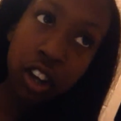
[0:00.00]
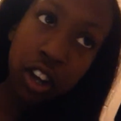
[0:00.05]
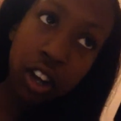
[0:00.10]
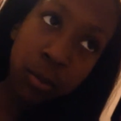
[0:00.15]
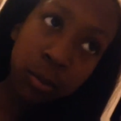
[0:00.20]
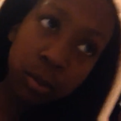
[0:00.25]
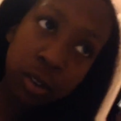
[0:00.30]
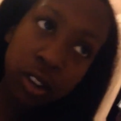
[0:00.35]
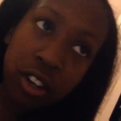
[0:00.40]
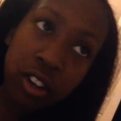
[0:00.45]

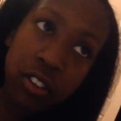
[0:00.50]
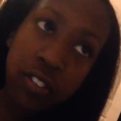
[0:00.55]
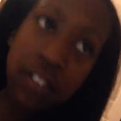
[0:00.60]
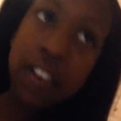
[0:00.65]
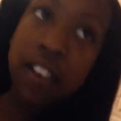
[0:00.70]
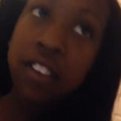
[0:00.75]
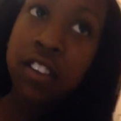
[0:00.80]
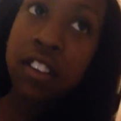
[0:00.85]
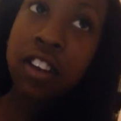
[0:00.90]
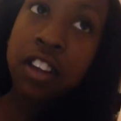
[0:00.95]
I'm trying to
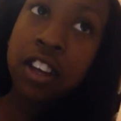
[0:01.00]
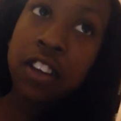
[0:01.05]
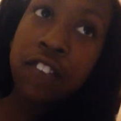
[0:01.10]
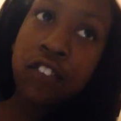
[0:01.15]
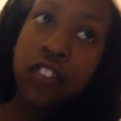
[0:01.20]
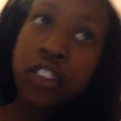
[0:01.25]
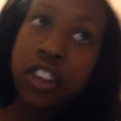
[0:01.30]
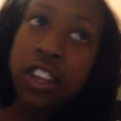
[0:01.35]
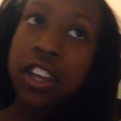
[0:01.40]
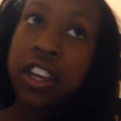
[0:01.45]
think, did I
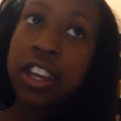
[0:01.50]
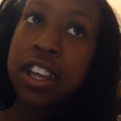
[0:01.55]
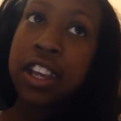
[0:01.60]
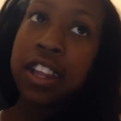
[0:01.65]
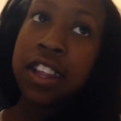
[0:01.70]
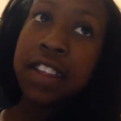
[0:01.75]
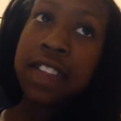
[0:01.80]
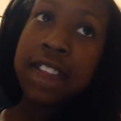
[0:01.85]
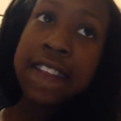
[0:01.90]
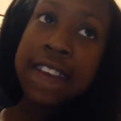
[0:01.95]
forget
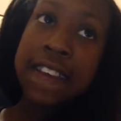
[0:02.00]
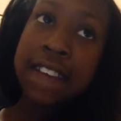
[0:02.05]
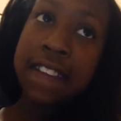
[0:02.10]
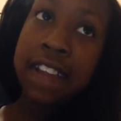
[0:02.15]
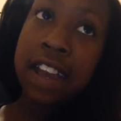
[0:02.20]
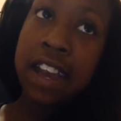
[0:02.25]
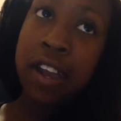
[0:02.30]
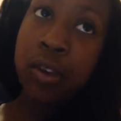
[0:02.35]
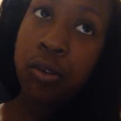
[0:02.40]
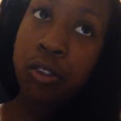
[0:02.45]
anything
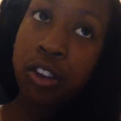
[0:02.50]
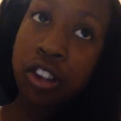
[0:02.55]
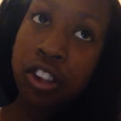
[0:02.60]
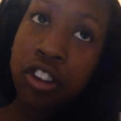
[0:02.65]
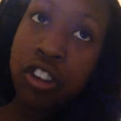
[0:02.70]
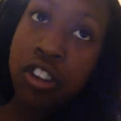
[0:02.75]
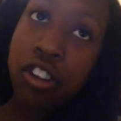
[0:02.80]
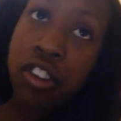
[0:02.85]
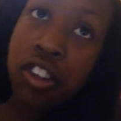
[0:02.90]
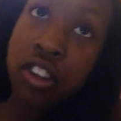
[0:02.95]
that I
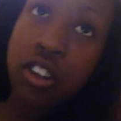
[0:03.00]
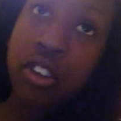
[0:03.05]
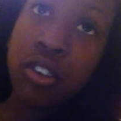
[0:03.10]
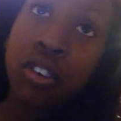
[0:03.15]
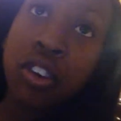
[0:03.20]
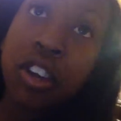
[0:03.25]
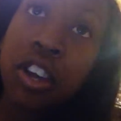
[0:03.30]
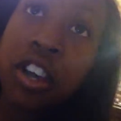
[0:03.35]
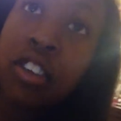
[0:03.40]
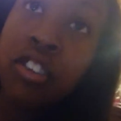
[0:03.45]
wanted to tell
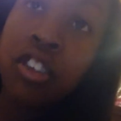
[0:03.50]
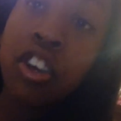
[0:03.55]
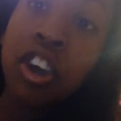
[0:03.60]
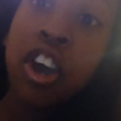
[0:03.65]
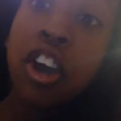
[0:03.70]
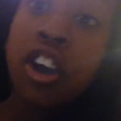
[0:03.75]
you guys?